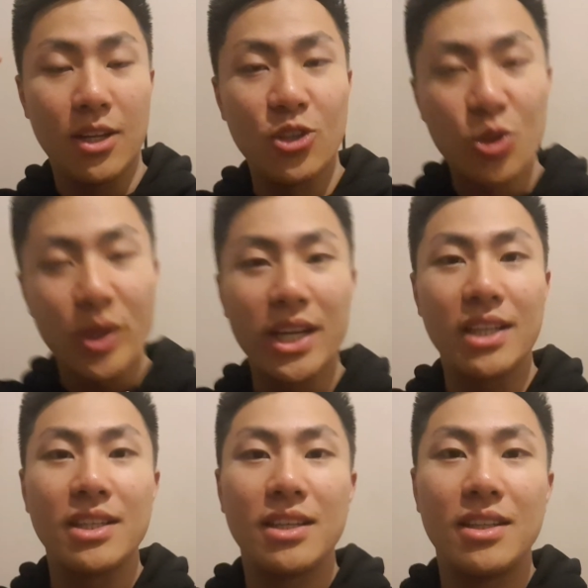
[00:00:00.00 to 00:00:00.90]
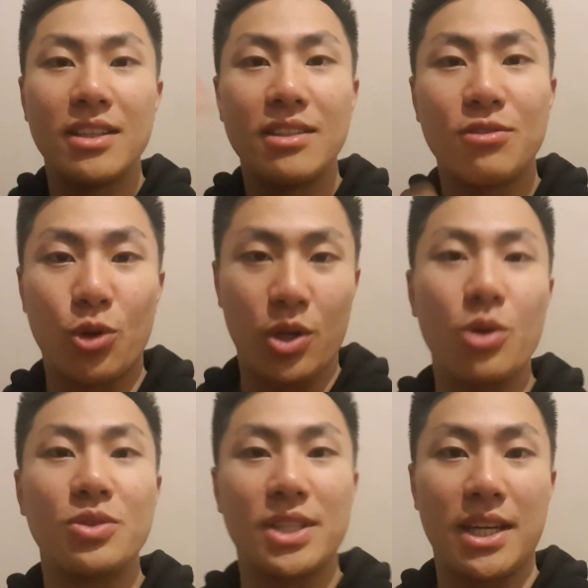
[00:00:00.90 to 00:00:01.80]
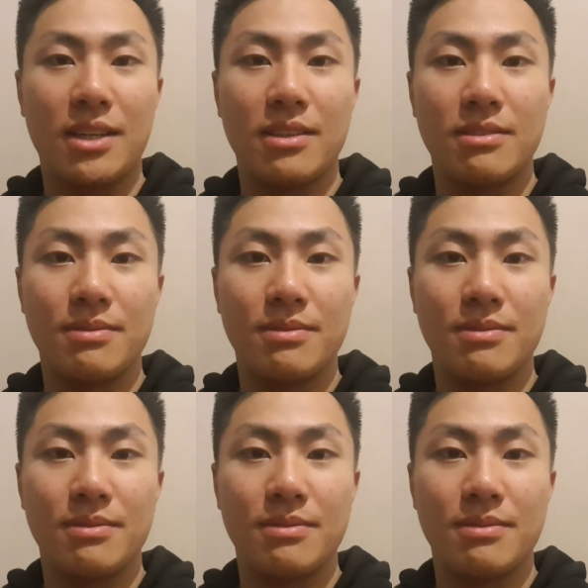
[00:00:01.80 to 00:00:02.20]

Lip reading: doing it for your own sake,